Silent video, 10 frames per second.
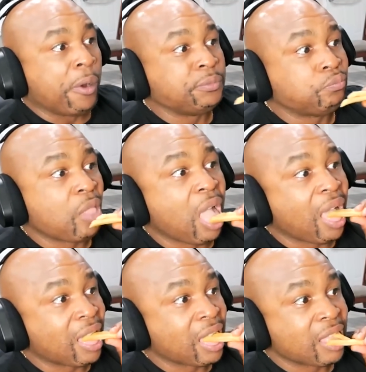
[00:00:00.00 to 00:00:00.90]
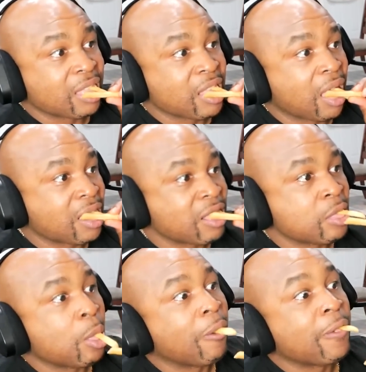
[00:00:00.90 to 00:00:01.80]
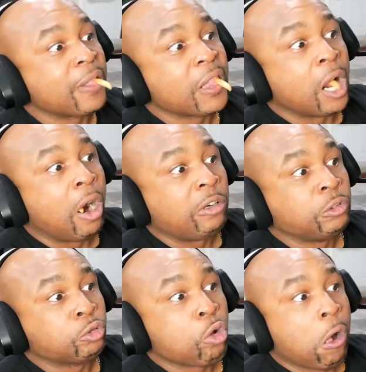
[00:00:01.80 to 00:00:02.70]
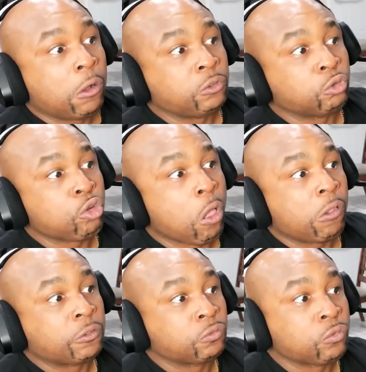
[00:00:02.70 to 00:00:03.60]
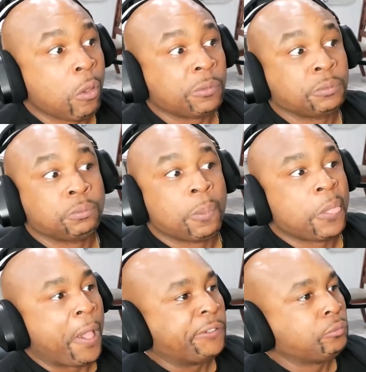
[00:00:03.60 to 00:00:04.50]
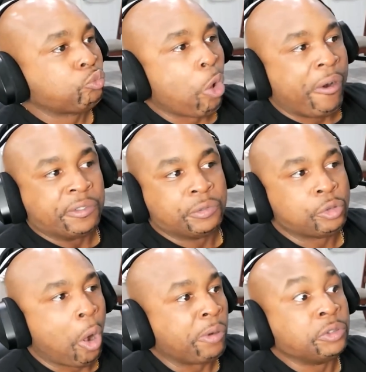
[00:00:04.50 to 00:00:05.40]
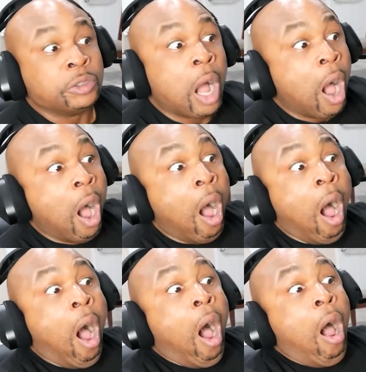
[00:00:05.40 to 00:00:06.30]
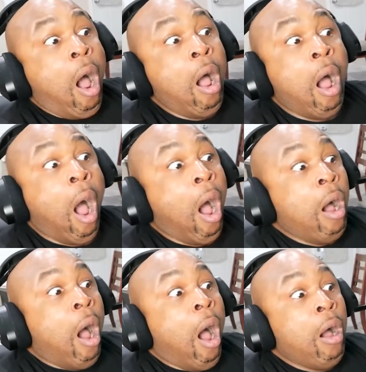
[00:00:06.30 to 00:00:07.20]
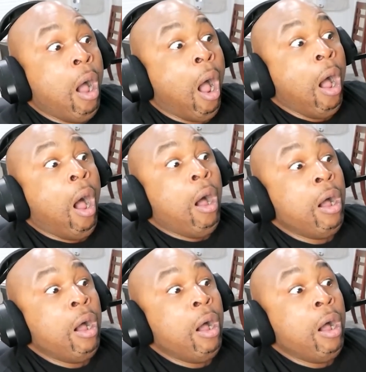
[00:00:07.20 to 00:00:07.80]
My precious little man ran away, Francine. Has he been passed here? No, Stan. Okay, let's just do this.